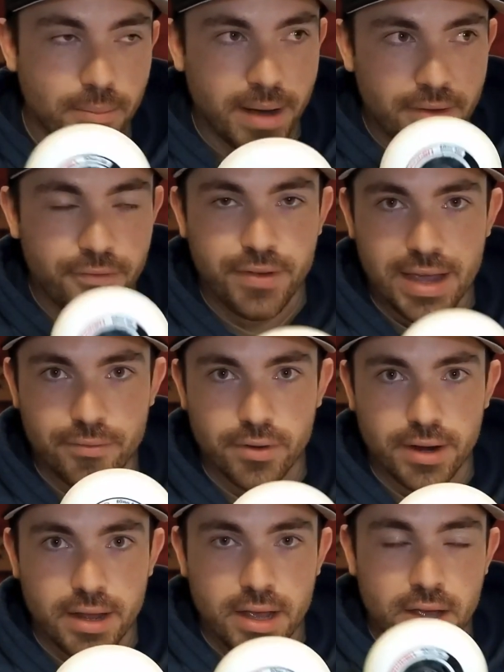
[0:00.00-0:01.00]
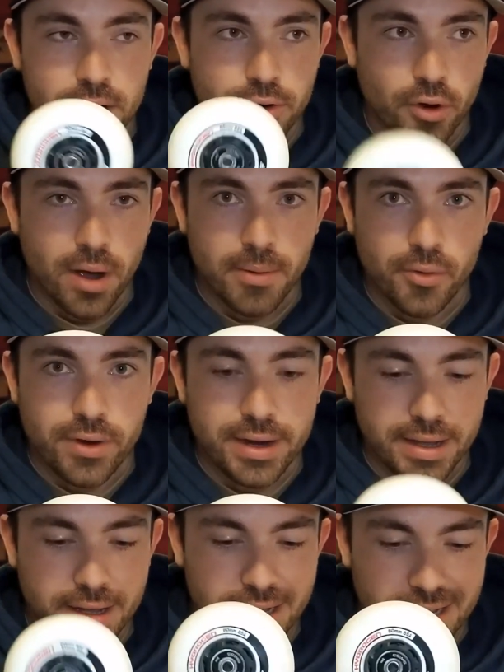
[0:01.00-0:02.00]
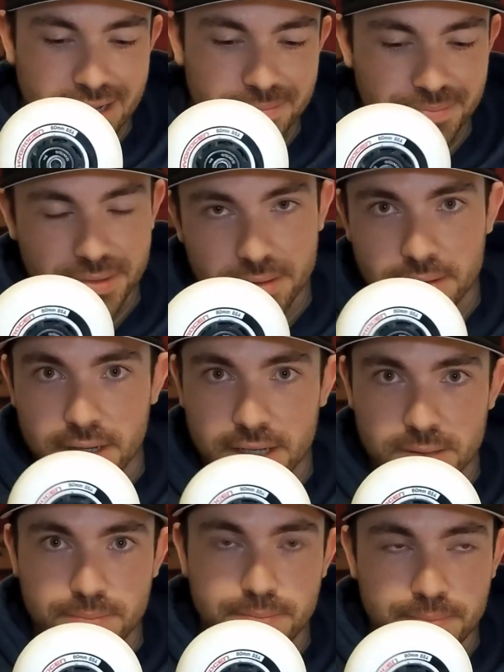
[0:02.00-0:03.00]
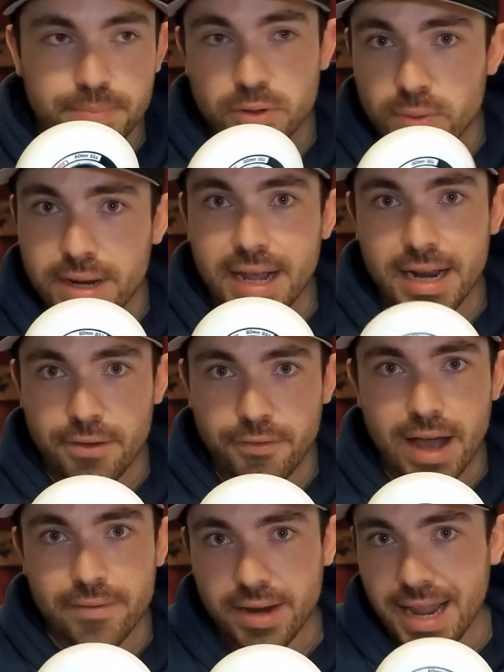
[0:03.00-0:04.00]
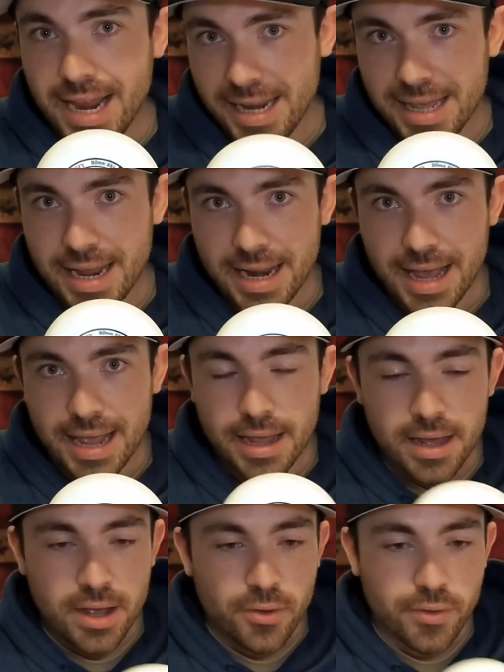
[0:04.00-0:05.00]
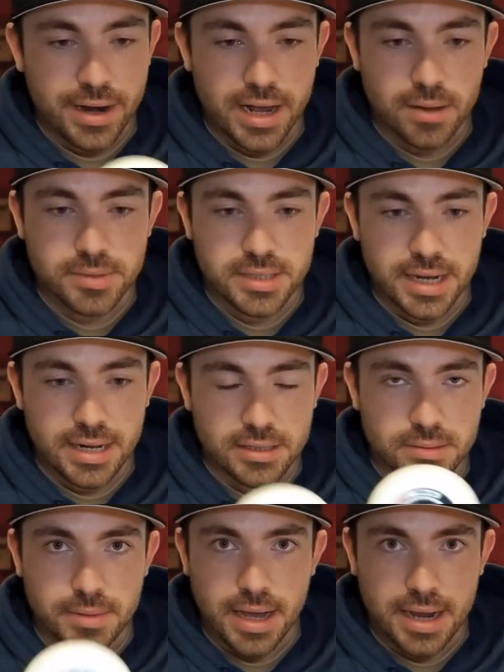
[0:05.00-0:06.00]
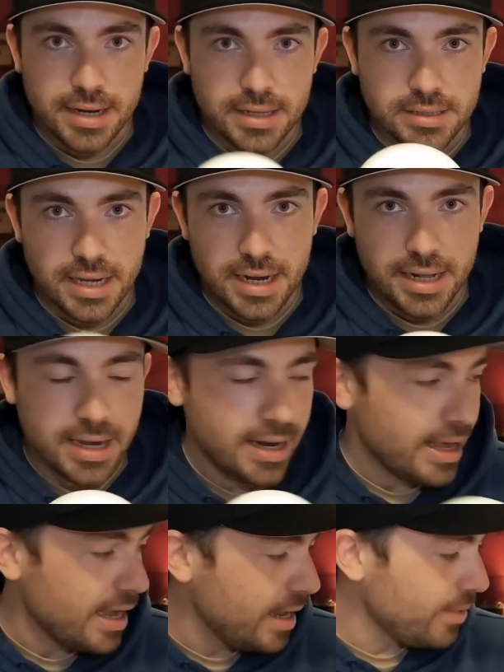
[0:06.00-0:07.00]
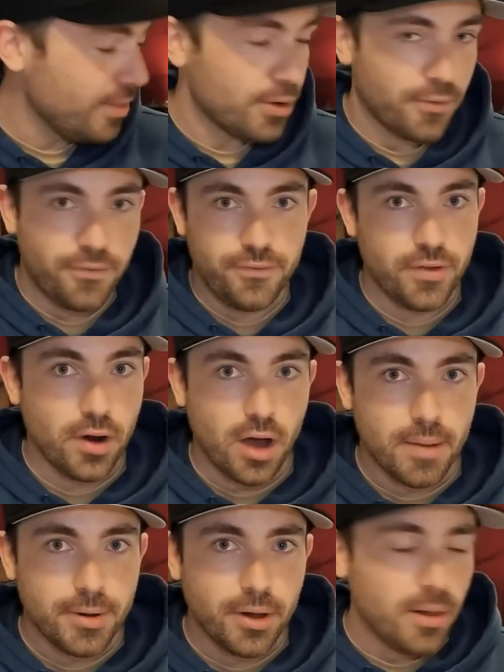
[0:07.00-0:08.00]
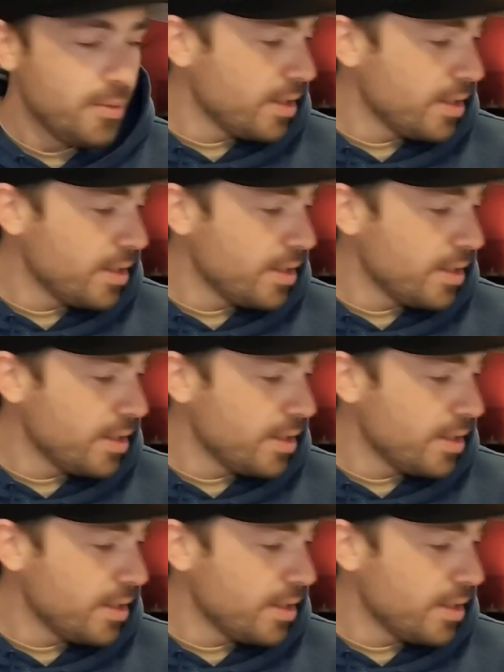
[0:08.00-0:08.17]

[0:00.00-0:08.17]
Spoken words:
My favorite durometer reading is between 85 and 88A. Right now I'm skating some 90s 88A and they're phenomenal.